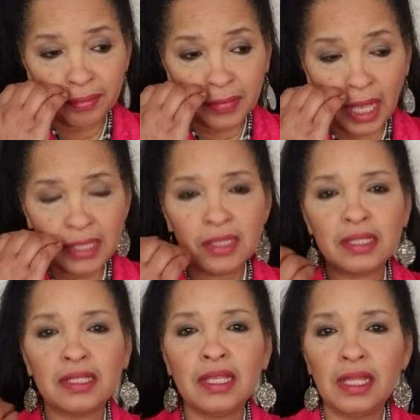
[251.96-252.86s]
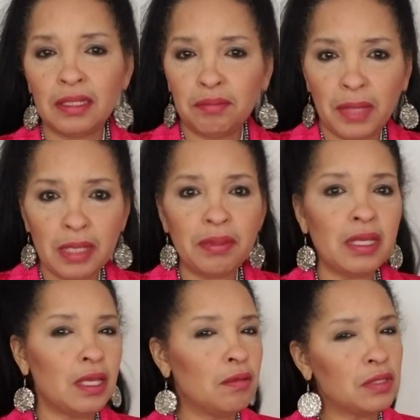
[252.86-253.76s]
I just see that maybe
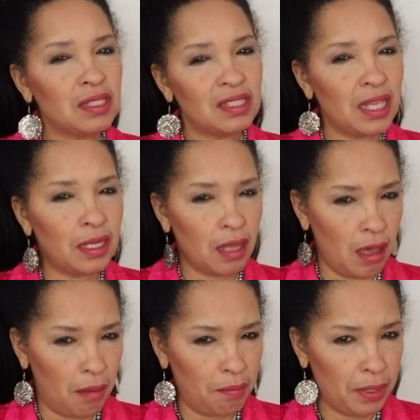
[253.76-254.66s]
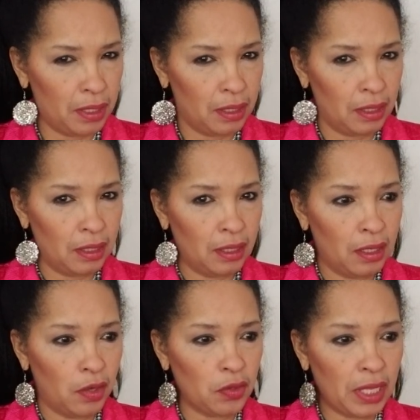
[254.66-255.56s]
he was set up.
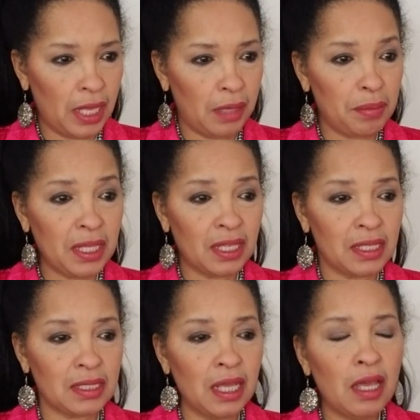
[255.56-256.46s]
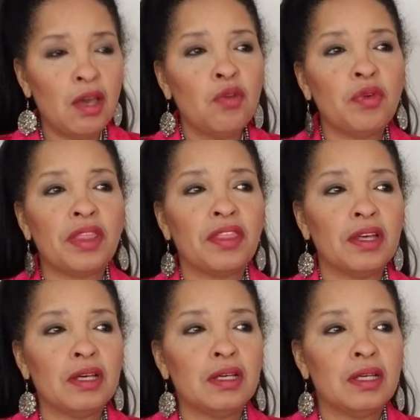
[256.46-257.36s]
Okay, because with
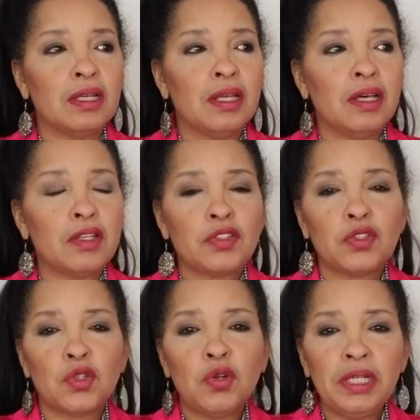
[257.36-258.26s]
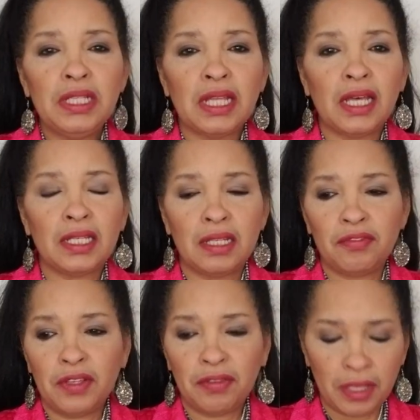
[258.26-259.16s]
a storyline,
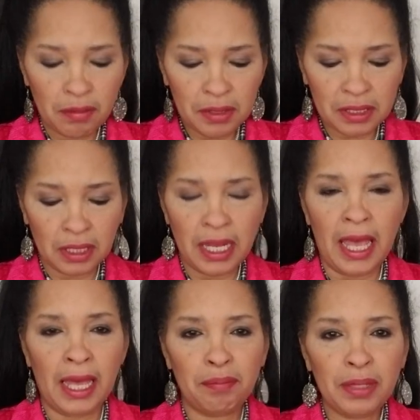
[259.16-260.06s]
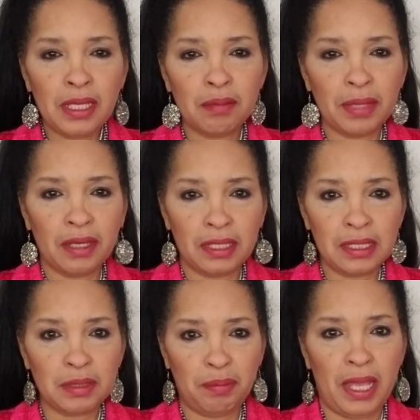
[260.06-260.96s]
if he was unhappy about
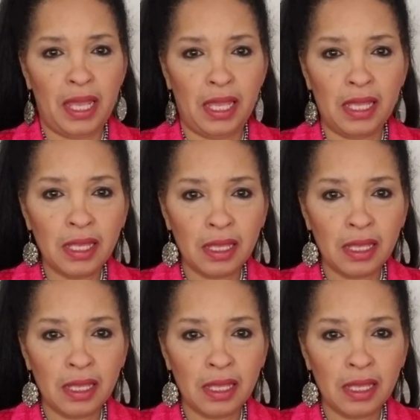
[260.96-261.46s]
his pay